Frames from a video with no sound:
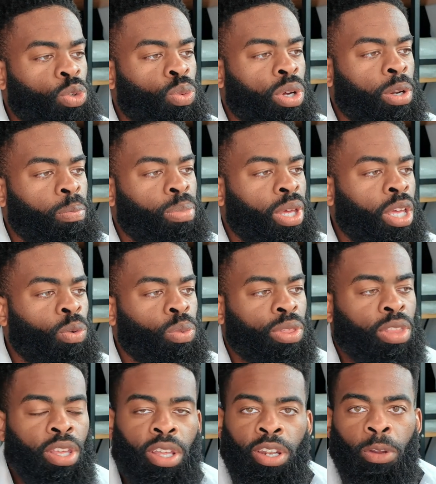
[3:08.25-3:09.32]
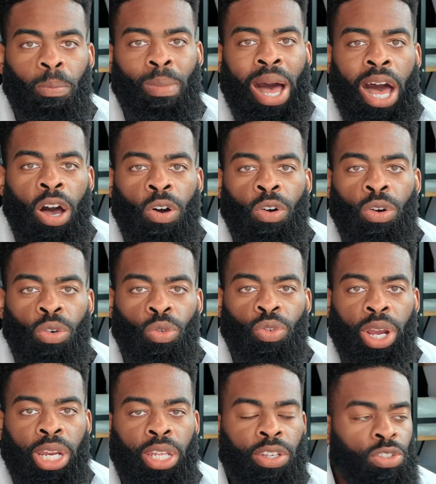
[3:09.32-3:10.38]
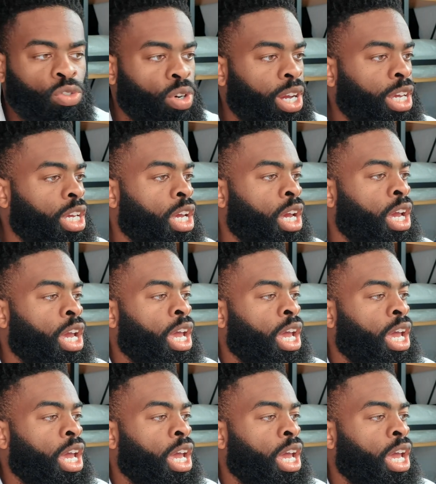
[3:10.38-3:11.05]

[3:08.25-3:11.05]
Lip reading: you want to be within the mile radius, right?